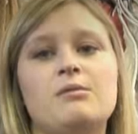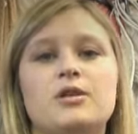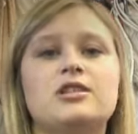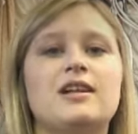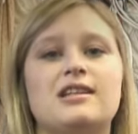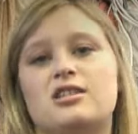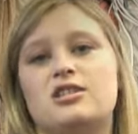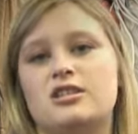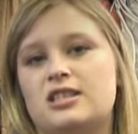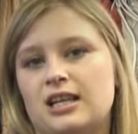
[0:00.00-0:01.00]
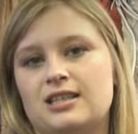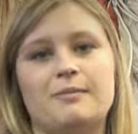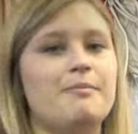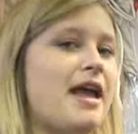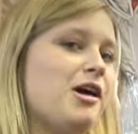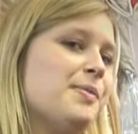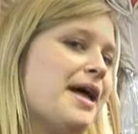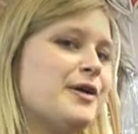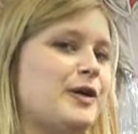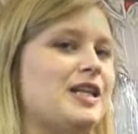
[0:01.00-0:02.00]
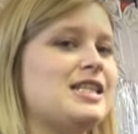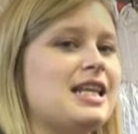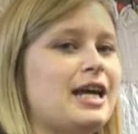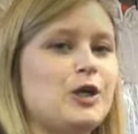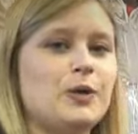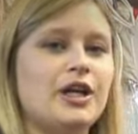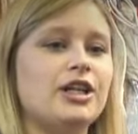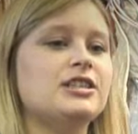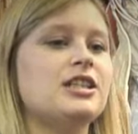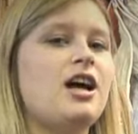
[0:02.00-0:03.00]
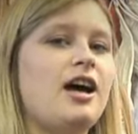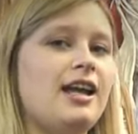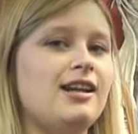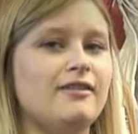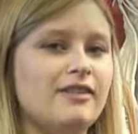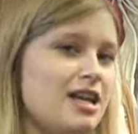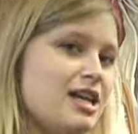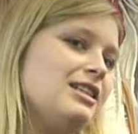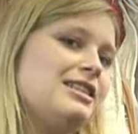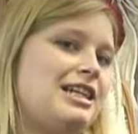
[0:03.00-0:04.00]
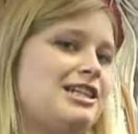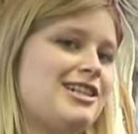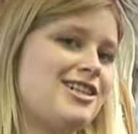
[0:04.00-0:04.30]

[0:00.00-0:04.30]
We're also introducing some male ballerinas there who are going to kind of teach